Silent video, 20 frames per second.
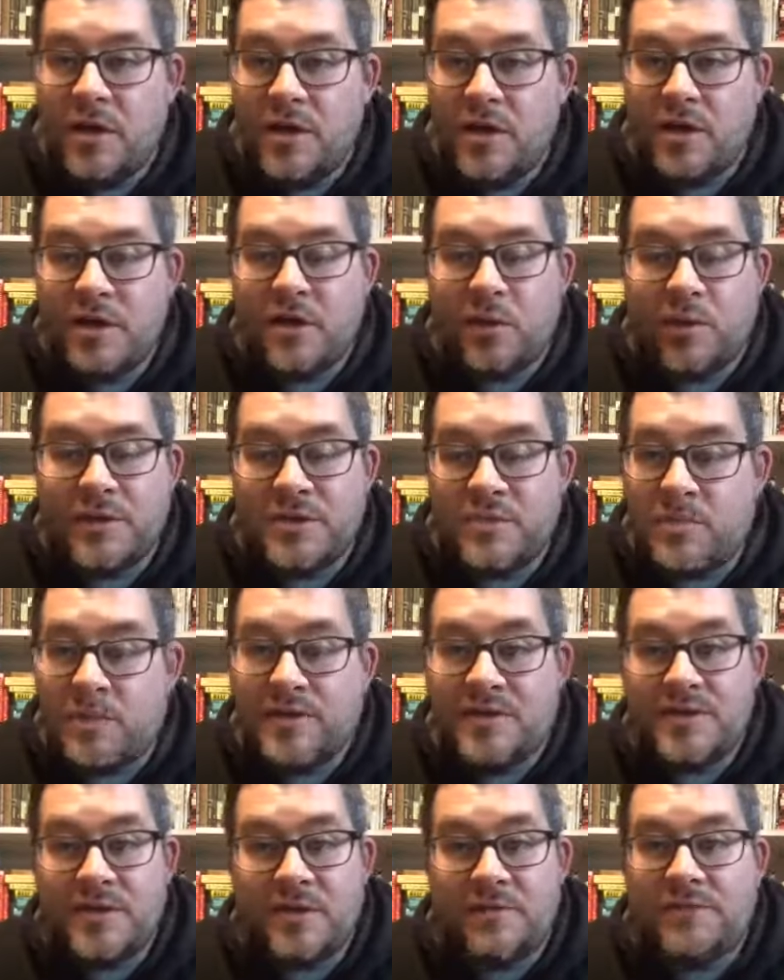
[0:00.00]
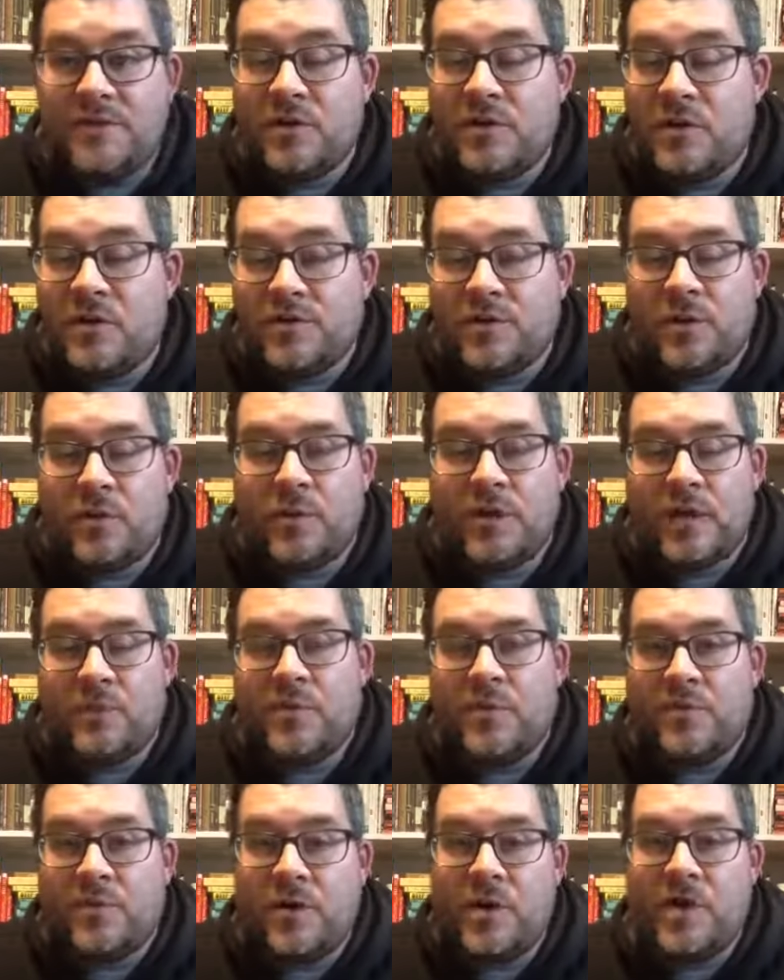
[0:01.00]
you know, what's been difficult that we can
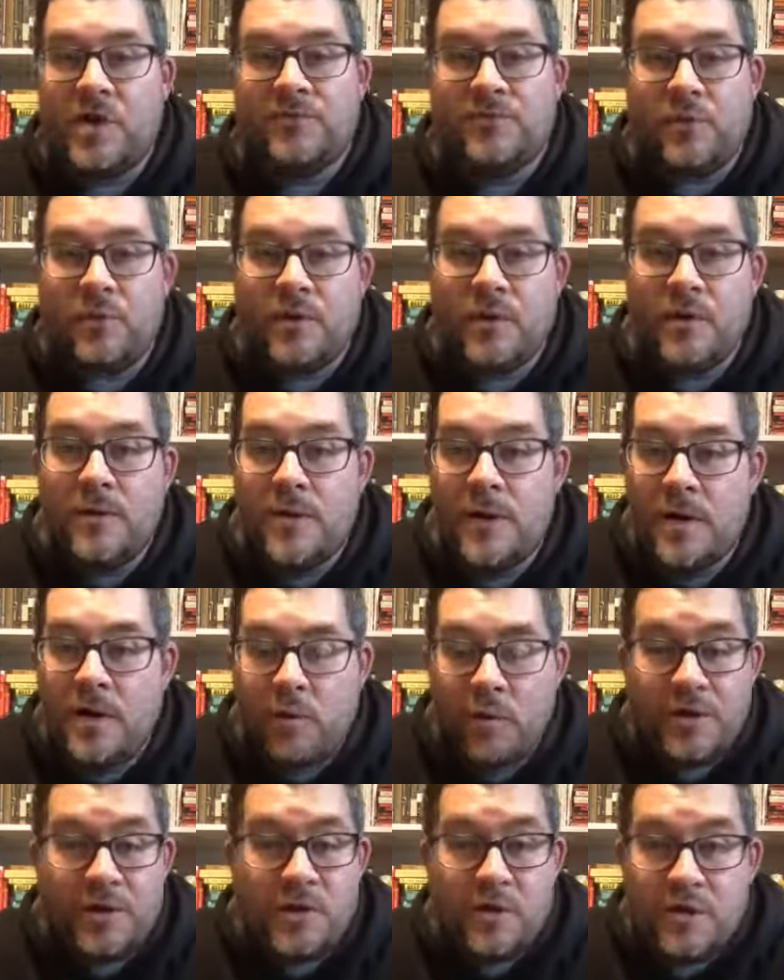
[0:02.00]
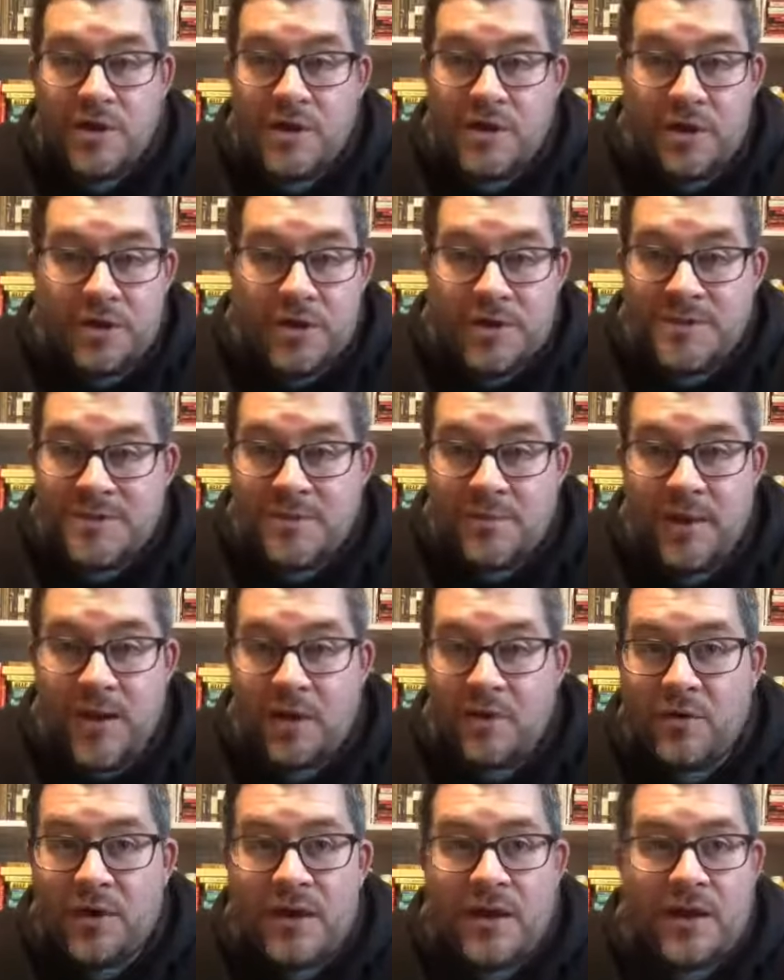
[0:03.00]
be praying for, what are you curious
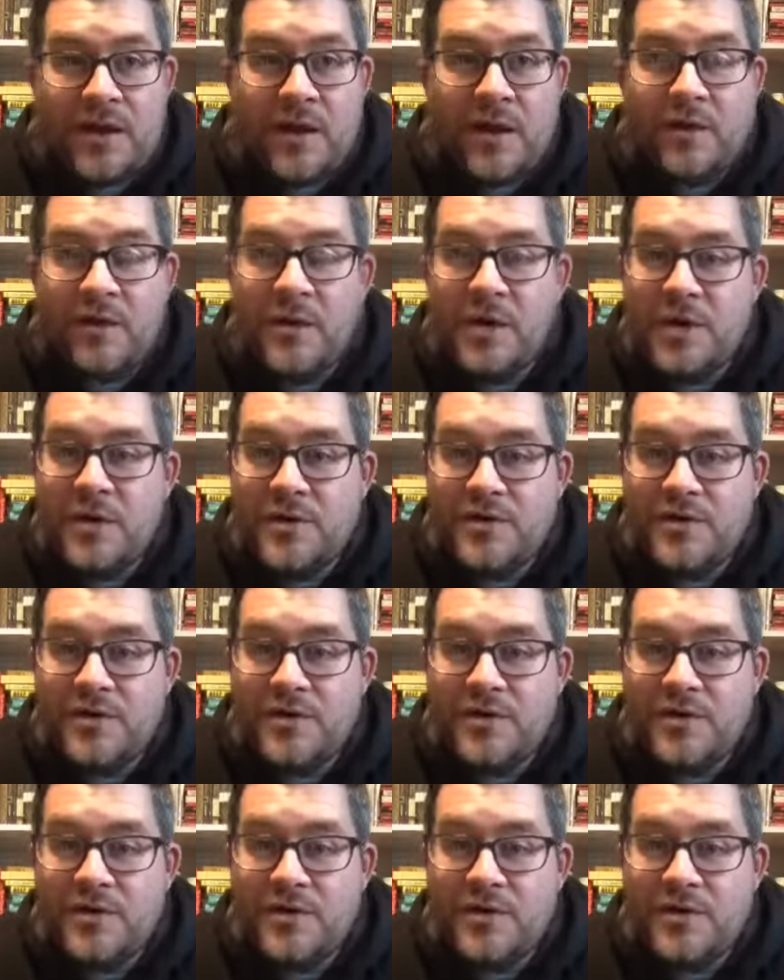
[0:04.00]
about right now?